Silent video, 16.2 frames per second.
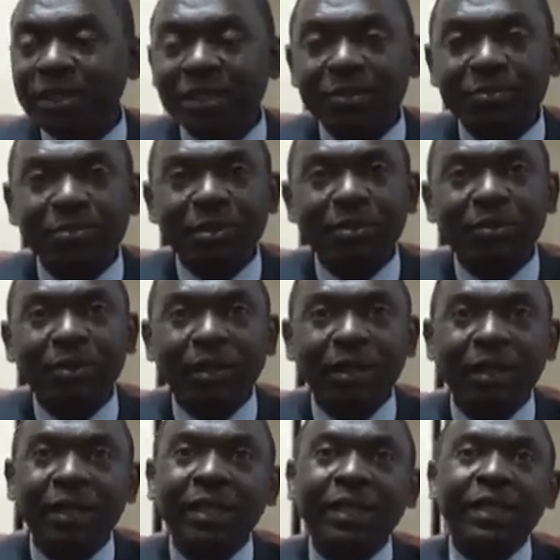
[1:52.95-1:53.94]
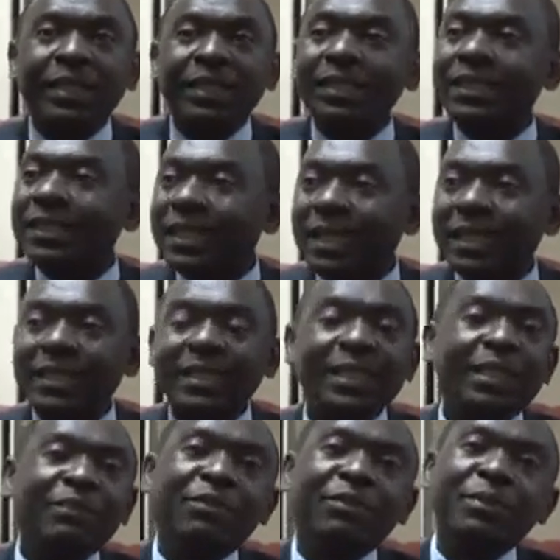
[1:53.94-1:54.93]
Simbiakula
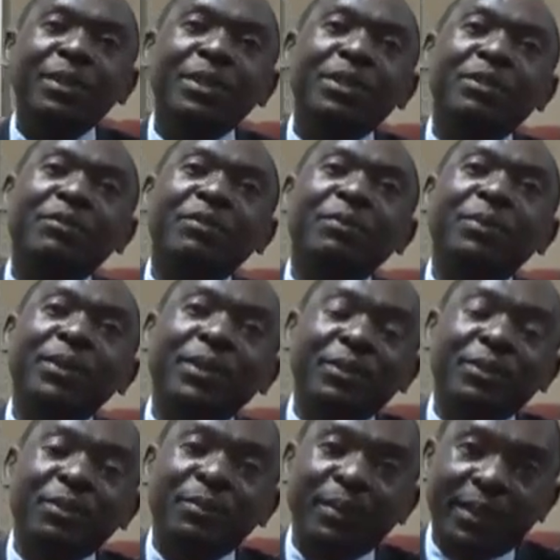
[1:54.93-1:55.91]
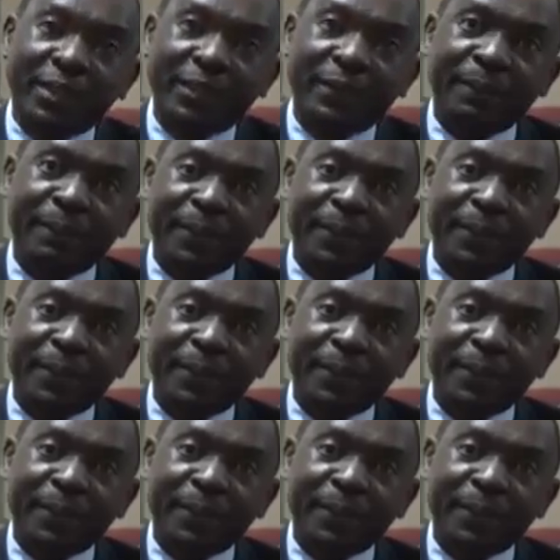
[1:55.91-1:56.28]
discussing the formation of a political party.